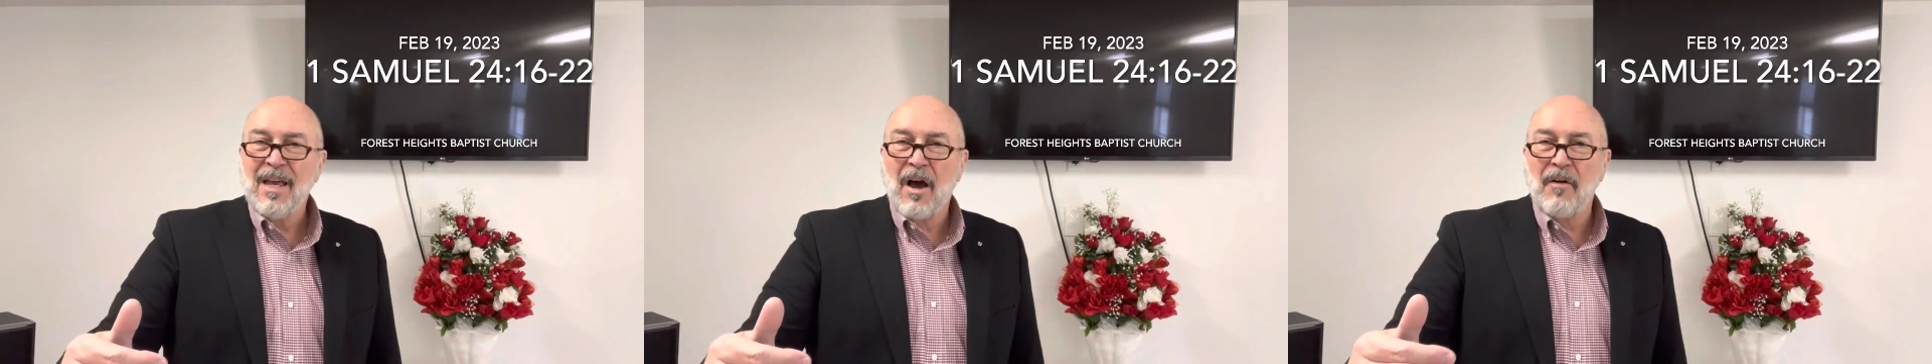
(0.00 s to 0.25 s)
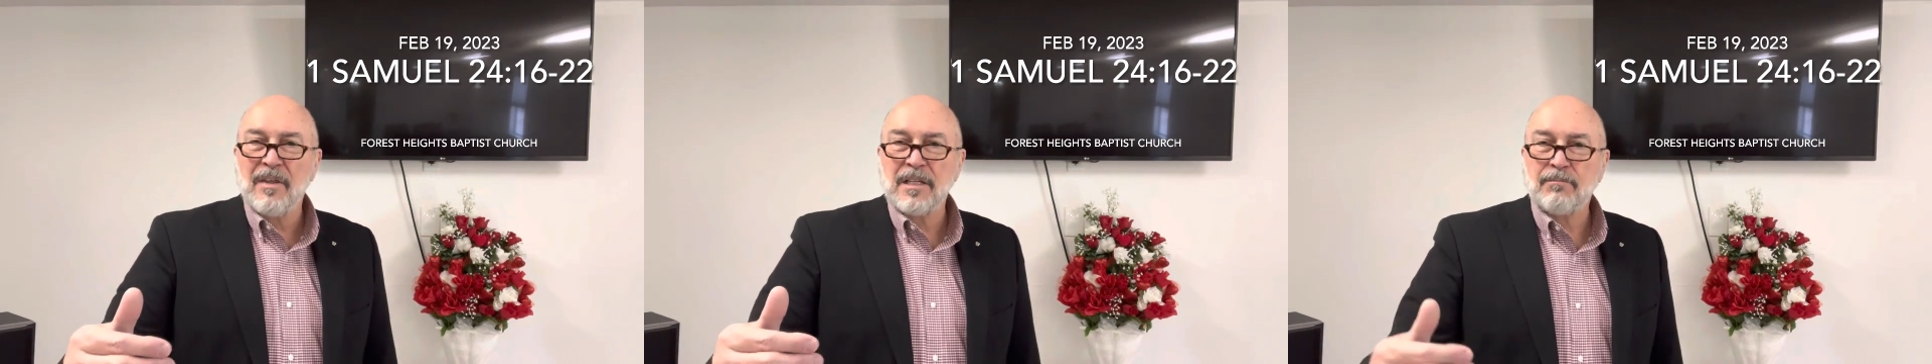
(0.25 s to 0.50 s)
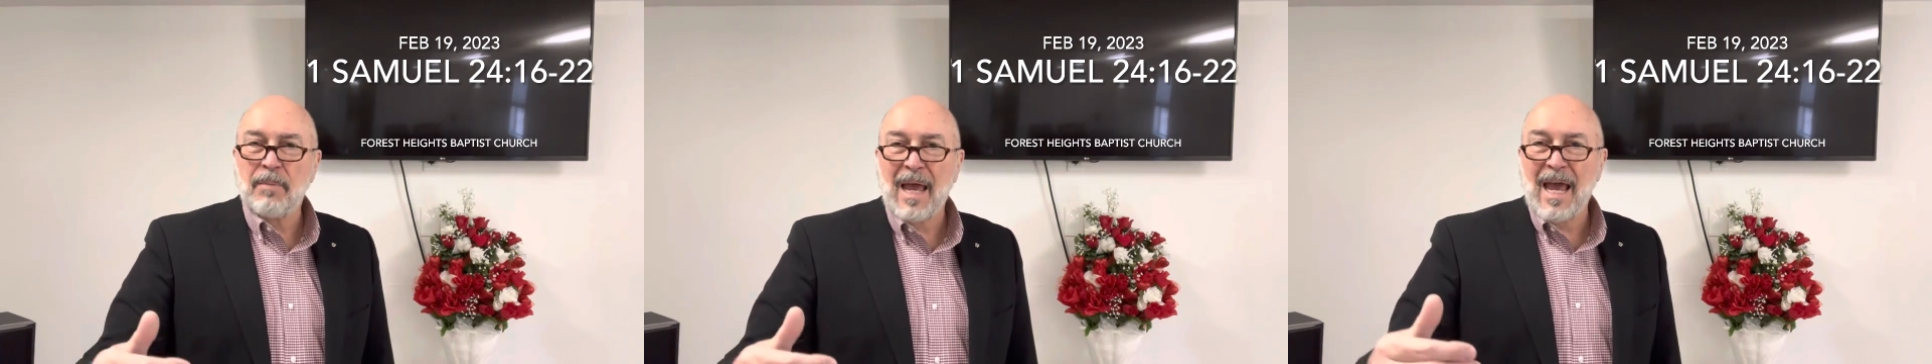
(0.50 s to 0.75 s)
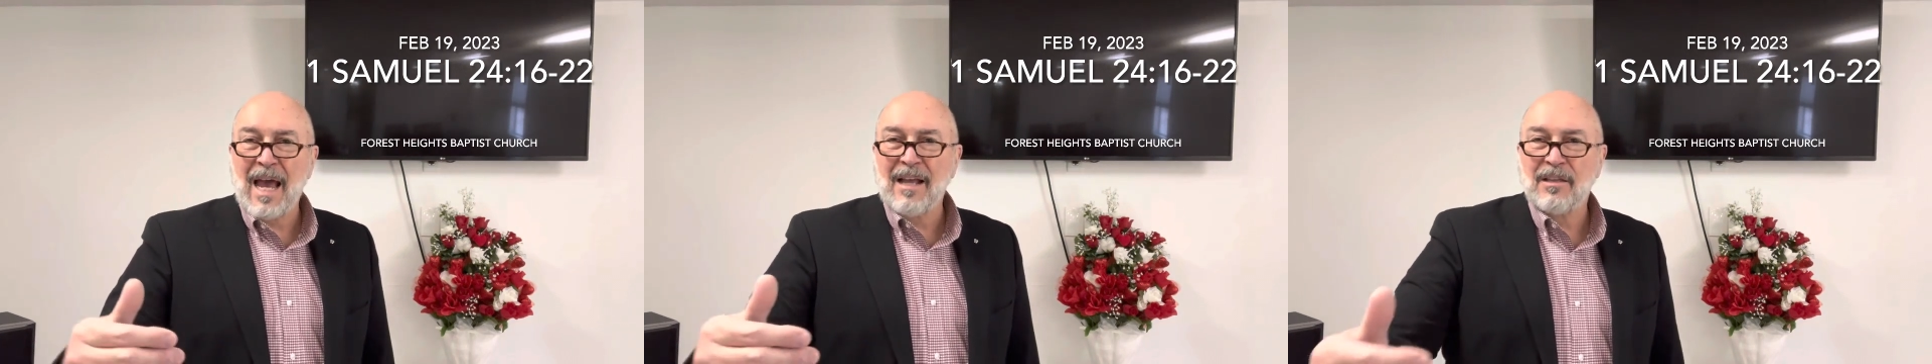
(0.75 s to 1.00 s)
on this
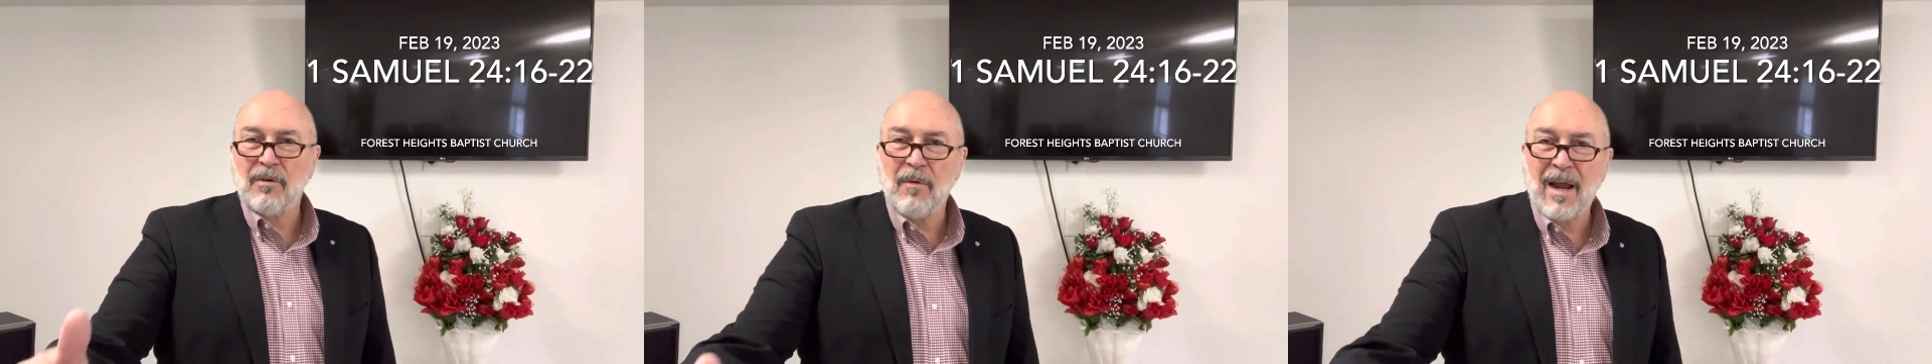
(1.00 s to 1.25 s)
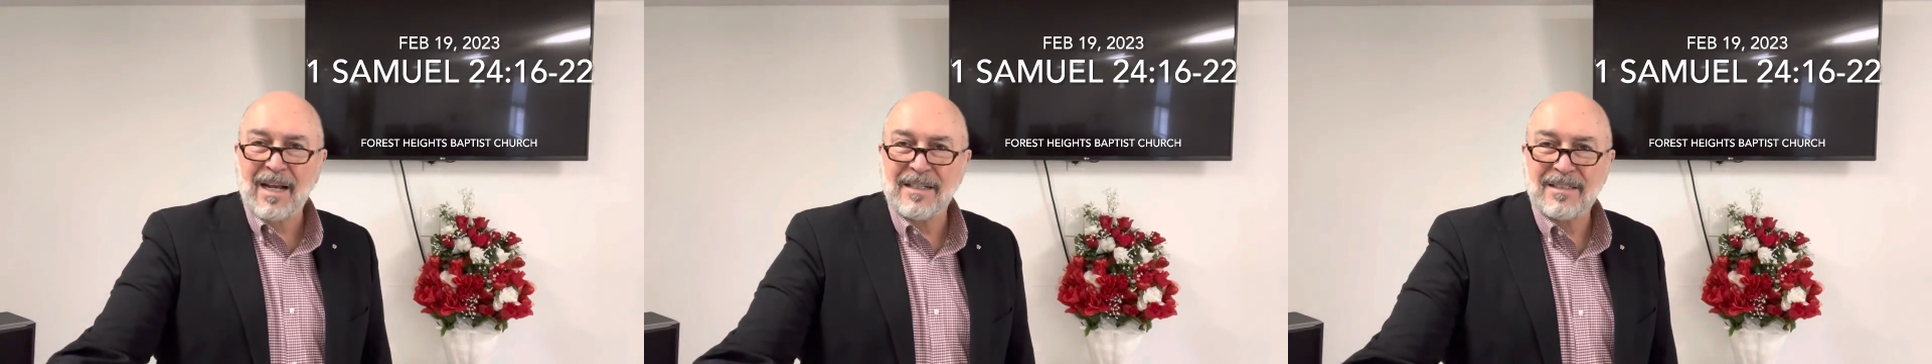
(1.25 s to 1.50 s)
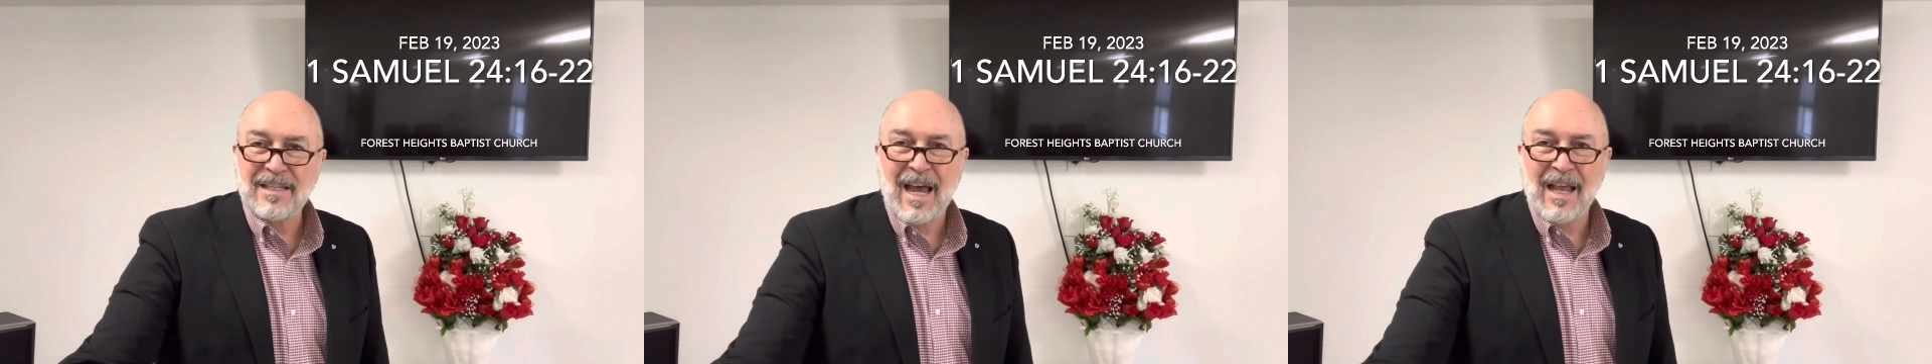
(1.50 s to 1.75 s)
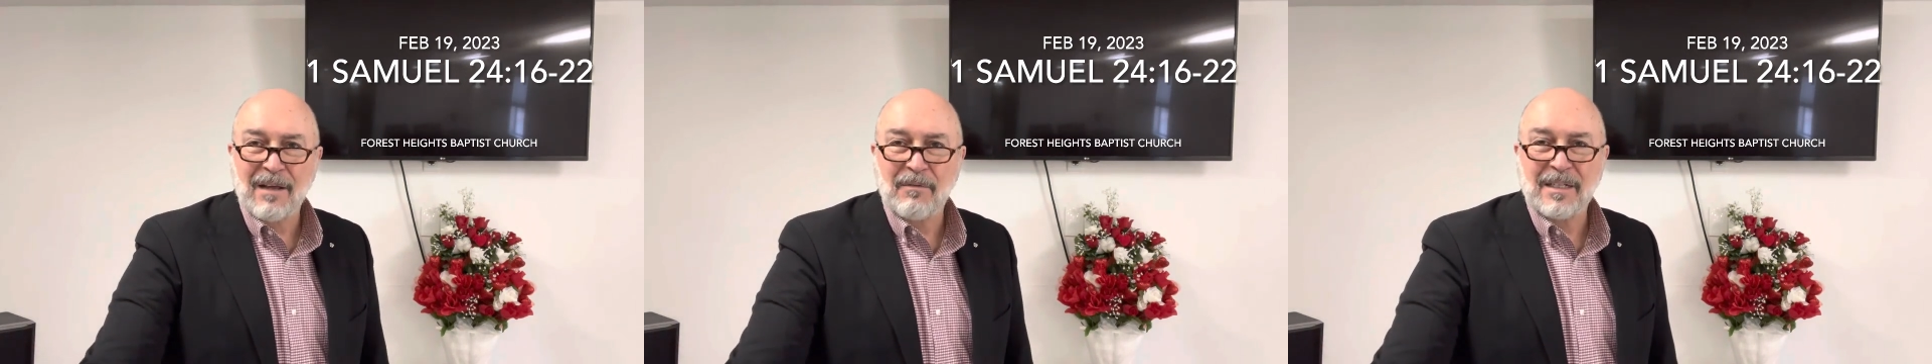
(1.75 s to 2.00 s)
path to
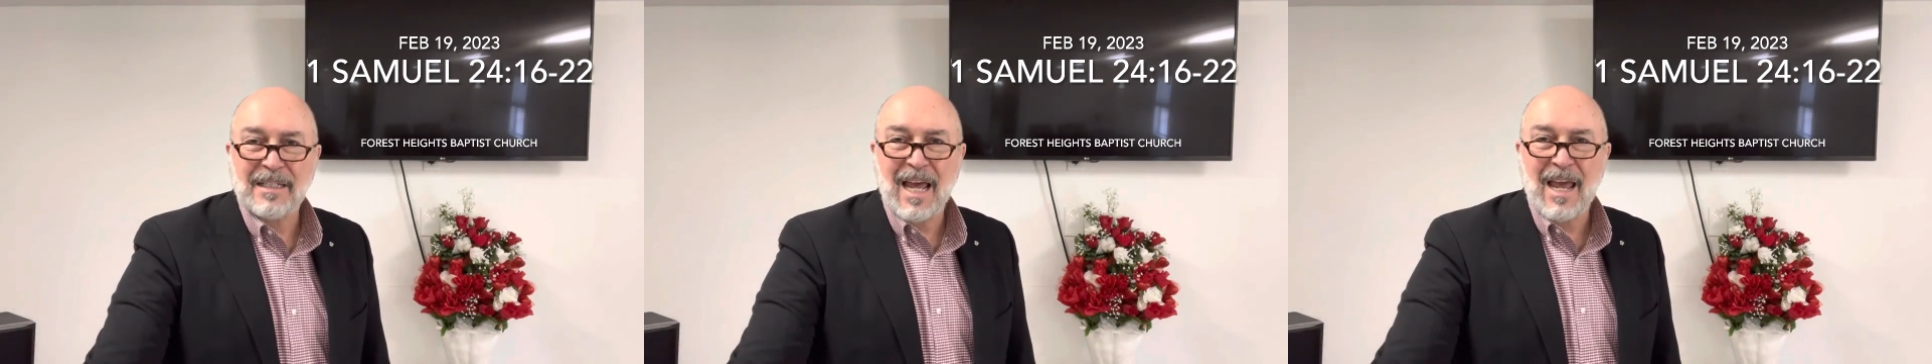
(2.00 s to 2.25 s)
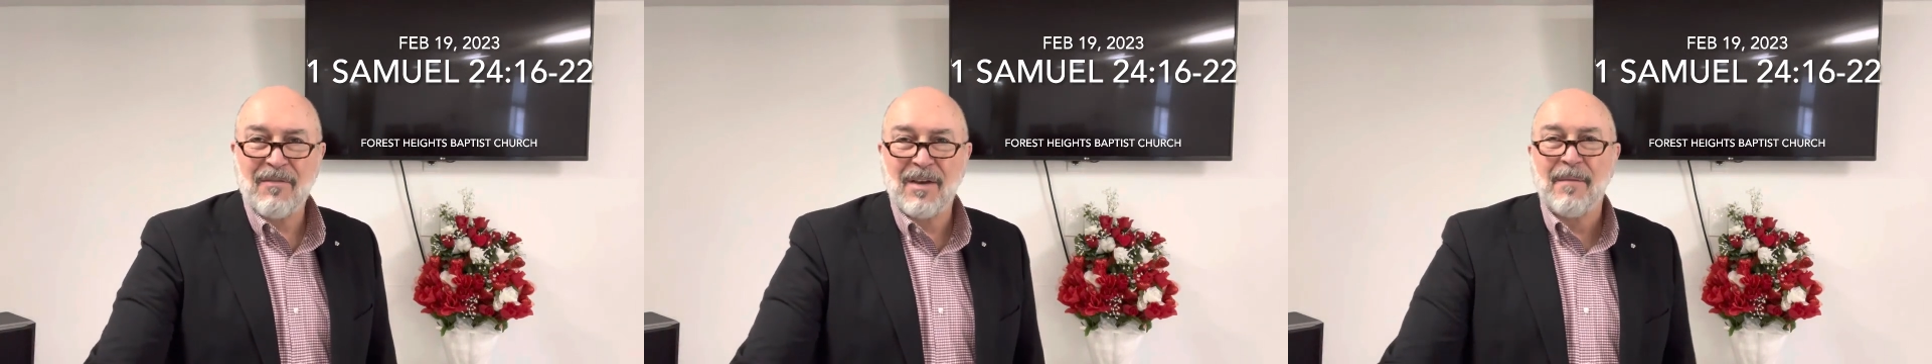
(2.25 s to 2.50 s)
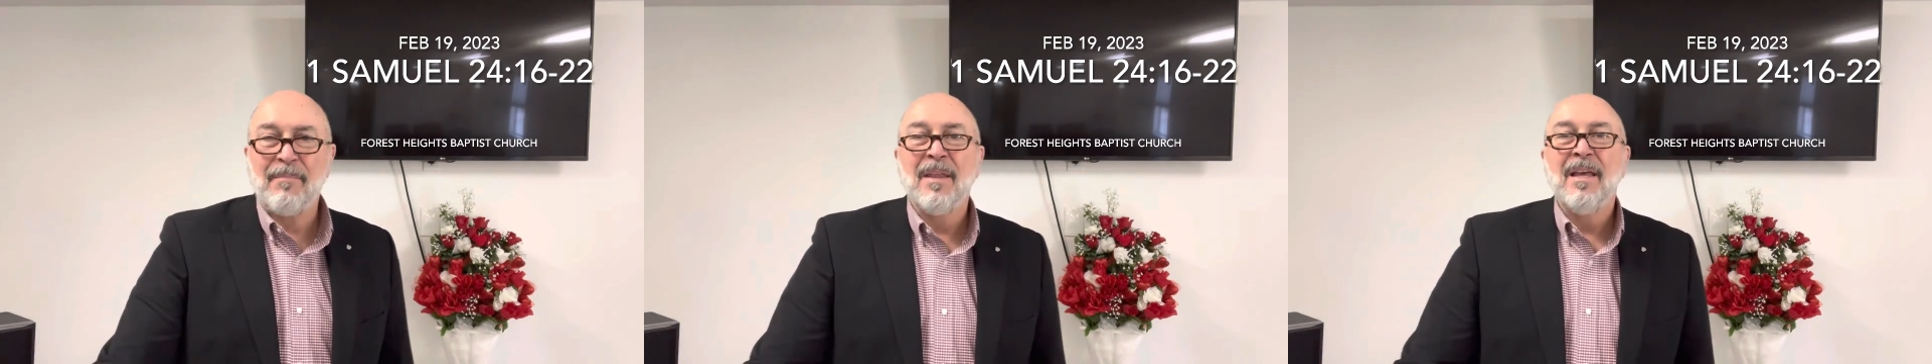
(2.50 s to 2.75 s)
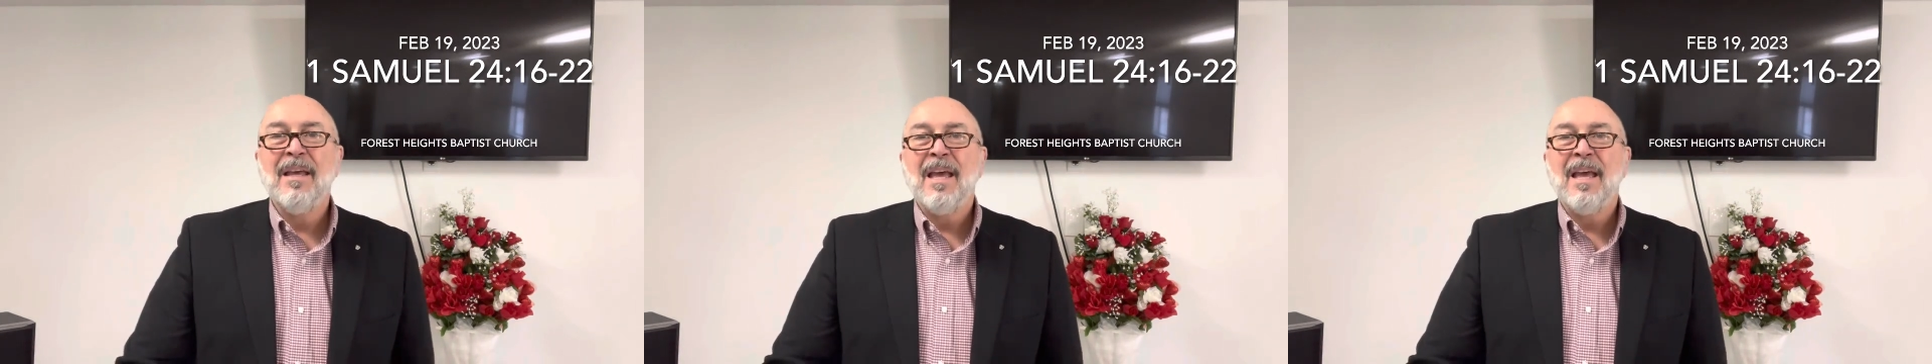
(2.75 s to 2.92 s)
reconciling with David,